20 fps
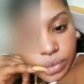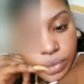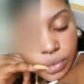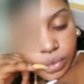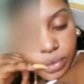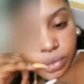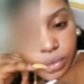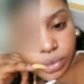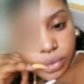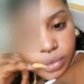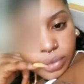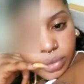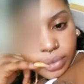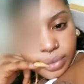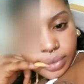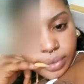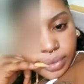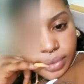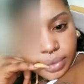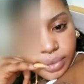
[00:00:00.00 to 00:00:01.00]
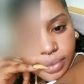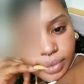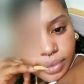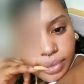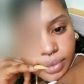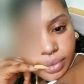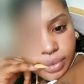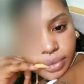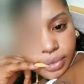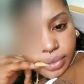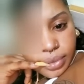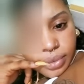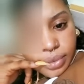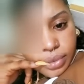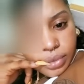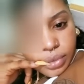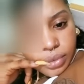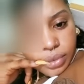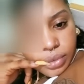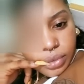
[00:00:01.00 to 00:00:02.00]

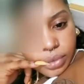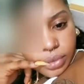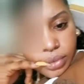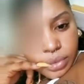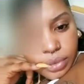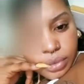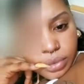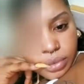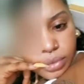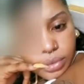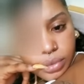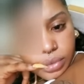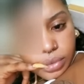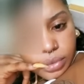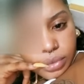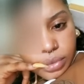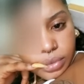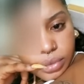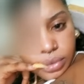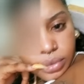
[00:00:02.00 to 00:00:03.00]
(silence)